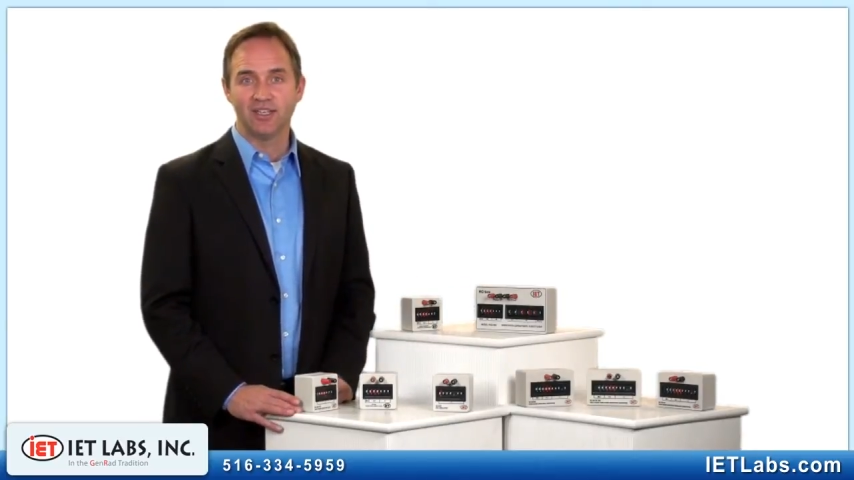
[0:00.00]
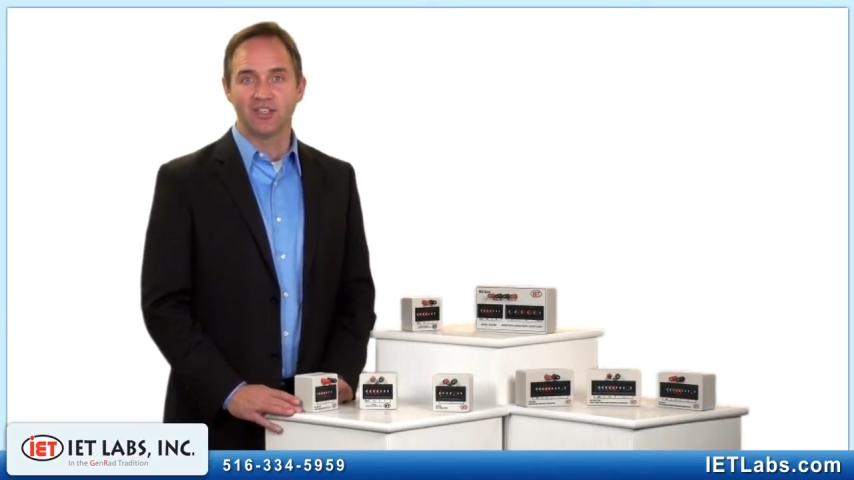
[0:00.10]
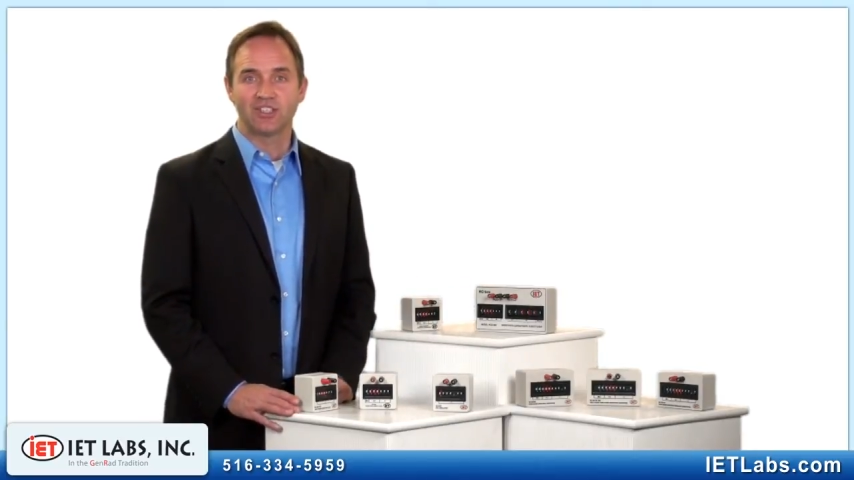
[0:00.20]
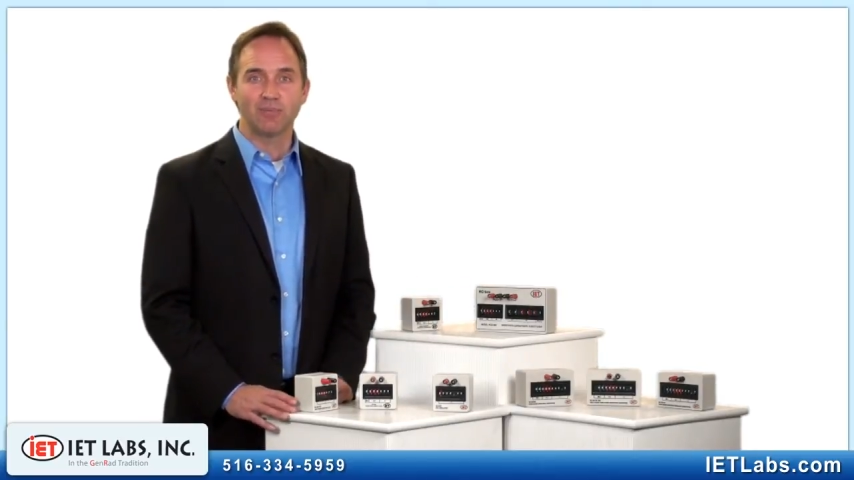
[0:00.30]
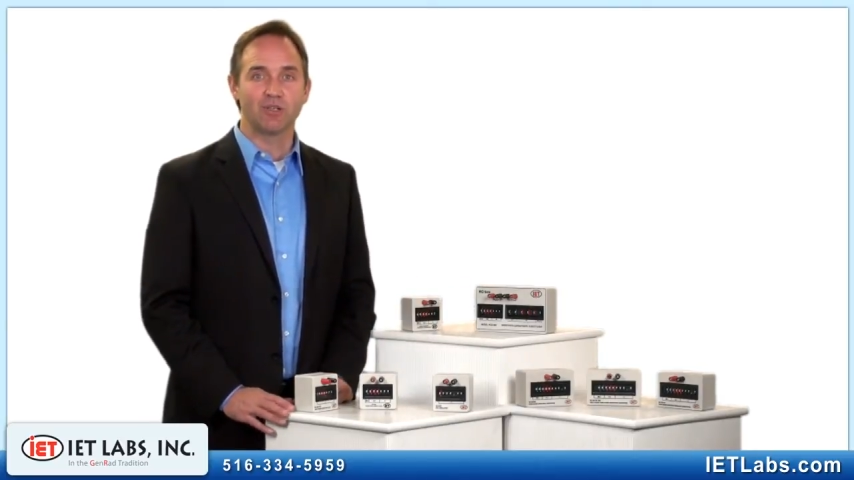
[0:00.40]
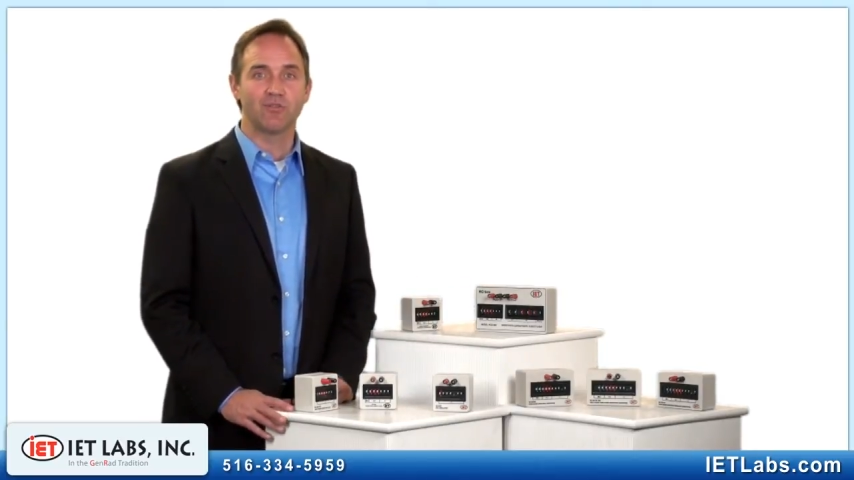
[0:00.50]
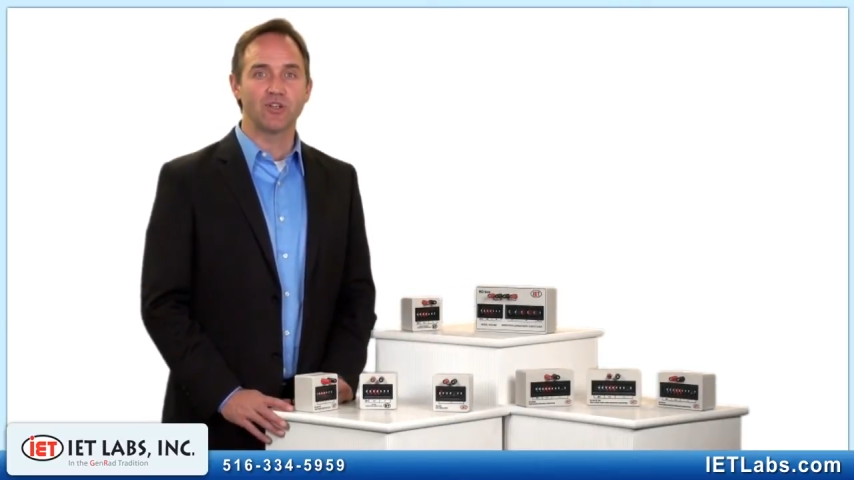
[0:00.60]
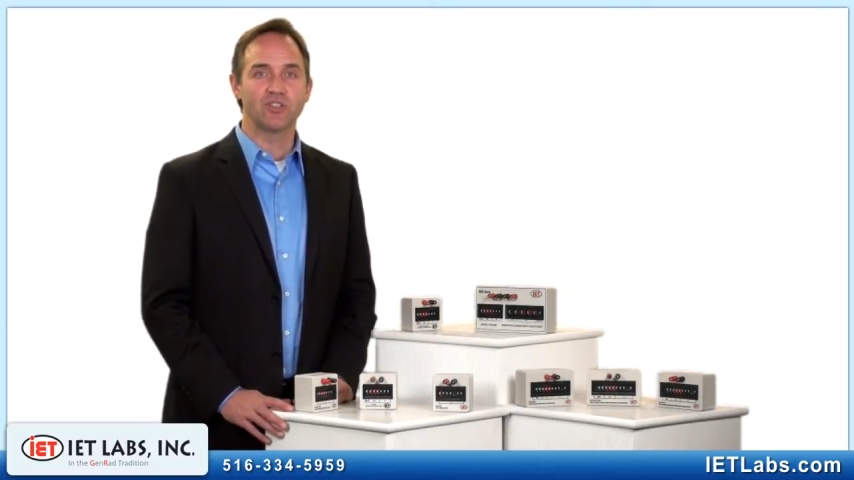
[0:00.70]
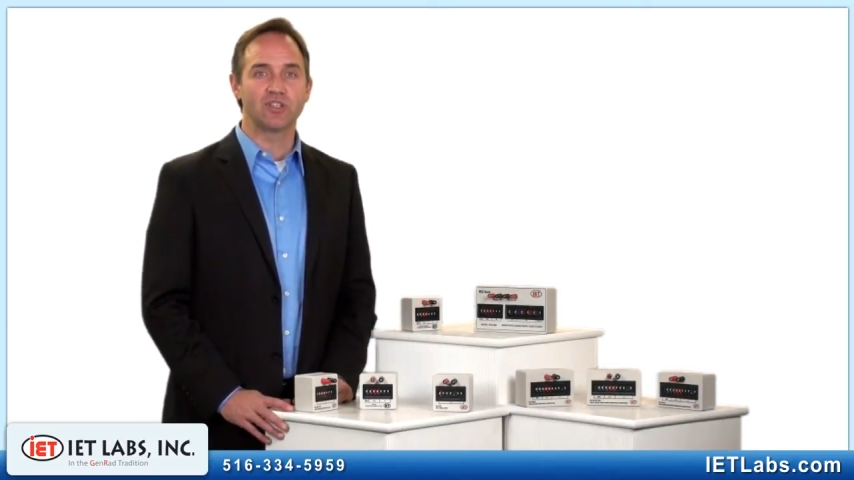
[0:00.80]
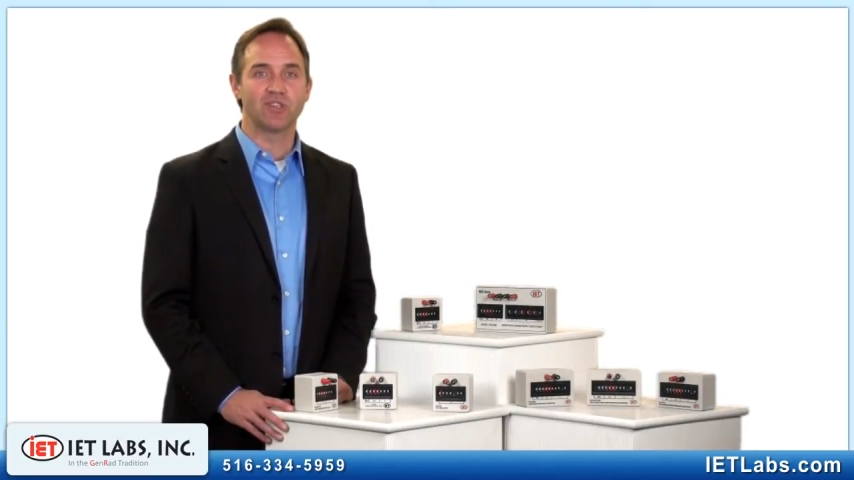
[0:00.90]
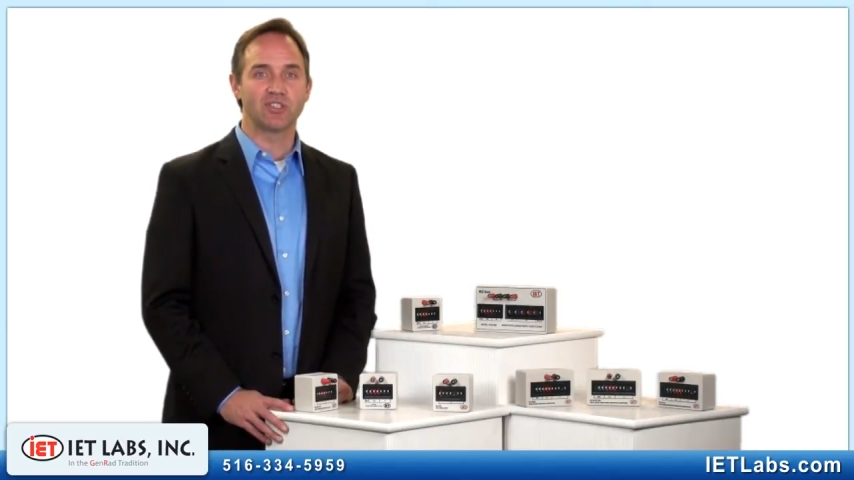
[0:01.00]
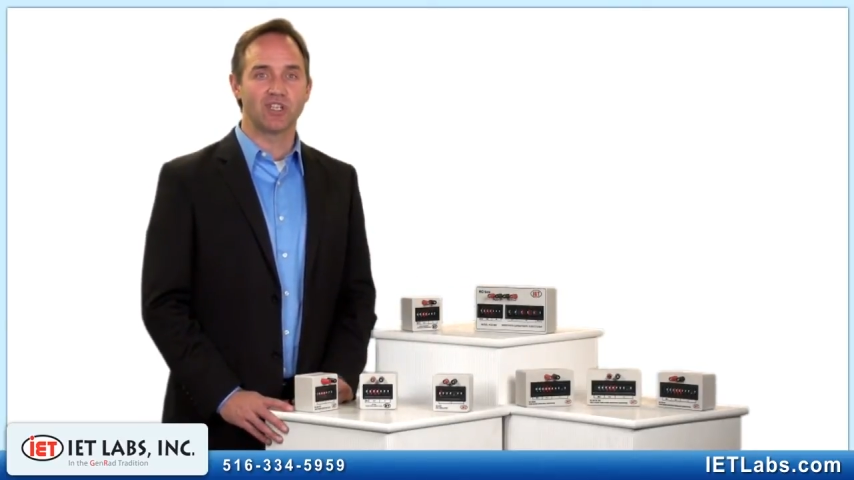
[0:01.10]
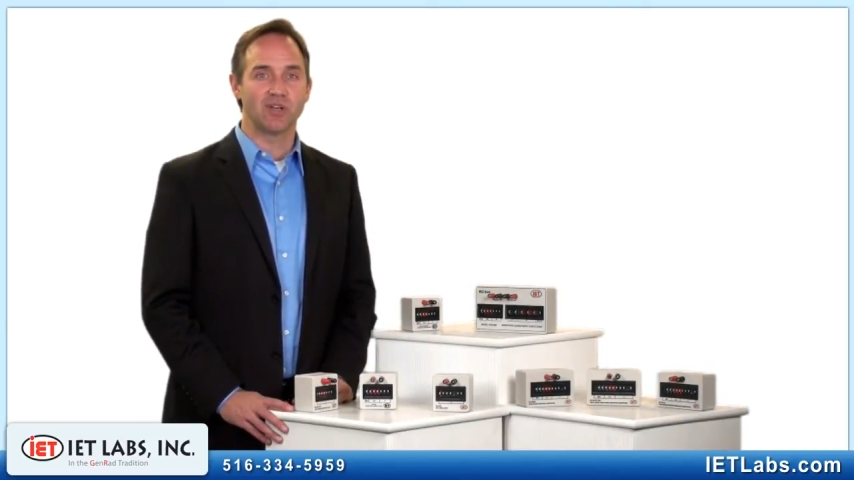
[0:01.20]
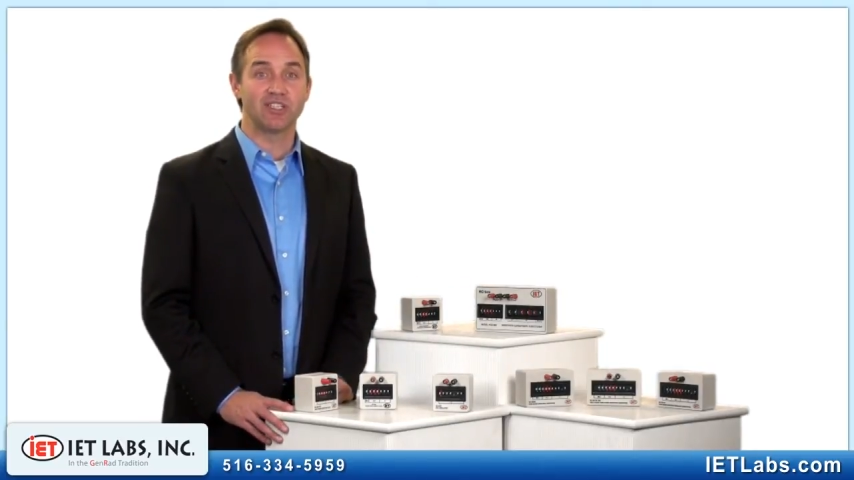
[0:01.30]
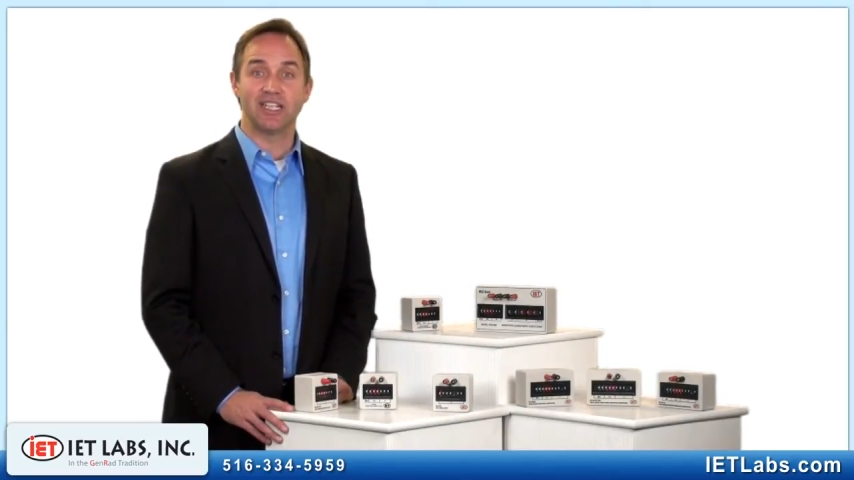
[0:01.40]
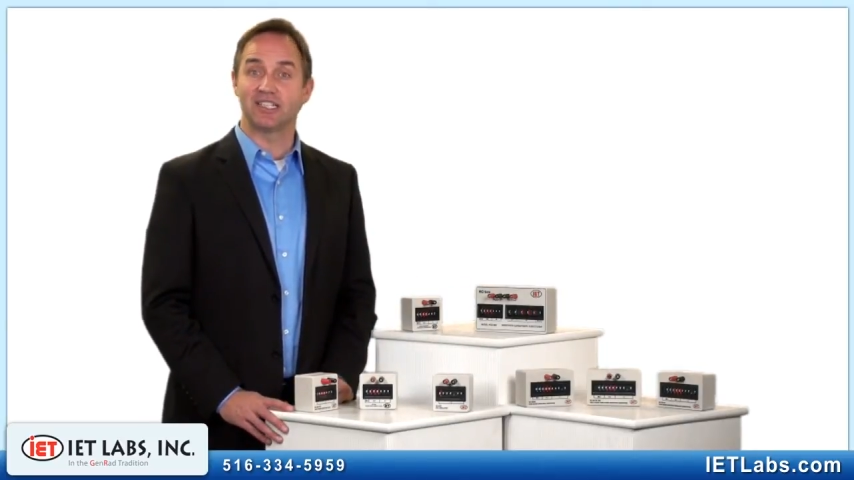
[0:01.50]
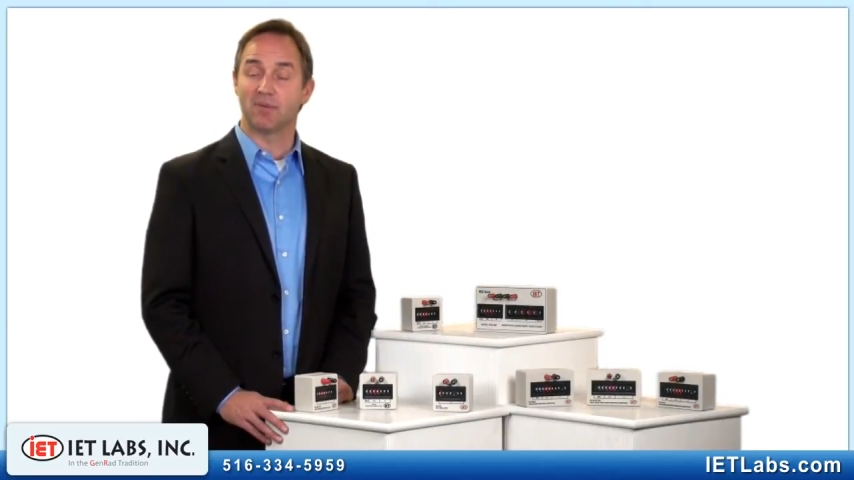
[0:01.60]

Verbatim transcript: Similar versions of this series in